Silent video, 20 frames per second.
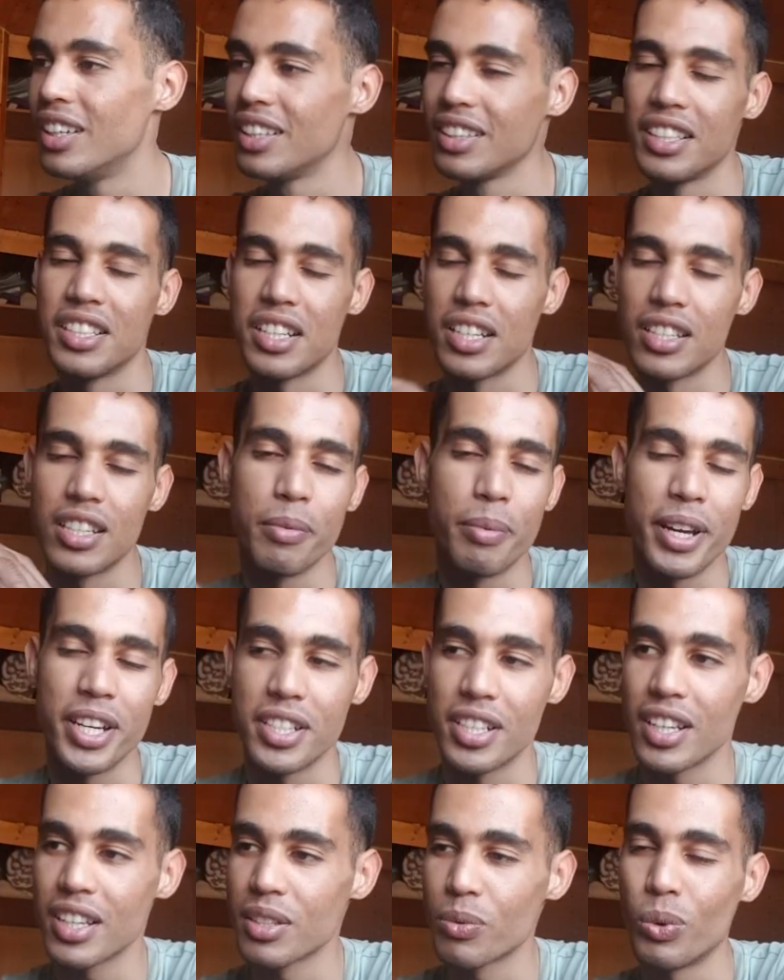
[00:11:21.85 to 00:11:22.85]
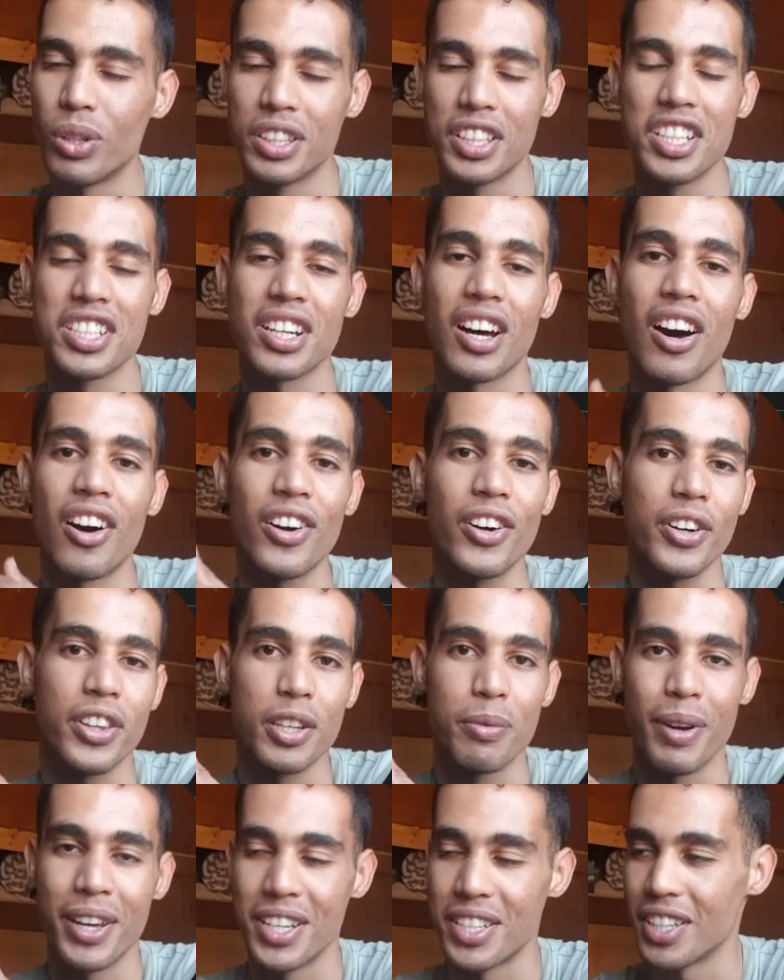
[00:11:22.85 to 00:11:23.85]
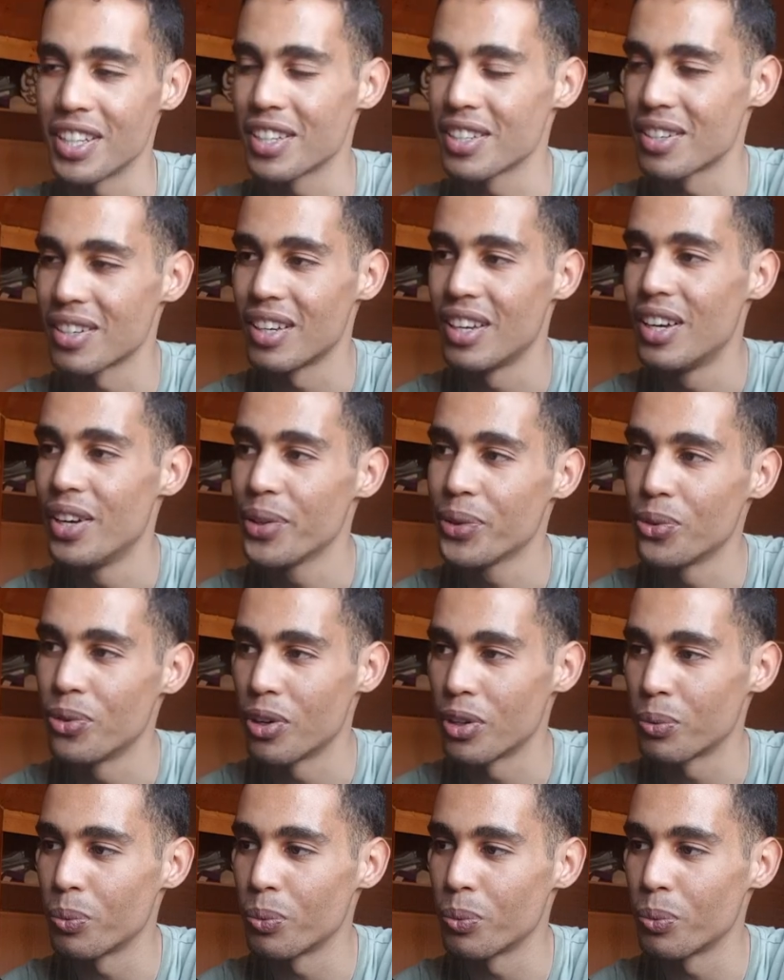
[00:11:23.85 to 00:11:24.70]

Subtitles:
This is the basics. Well, these are the basics. Do not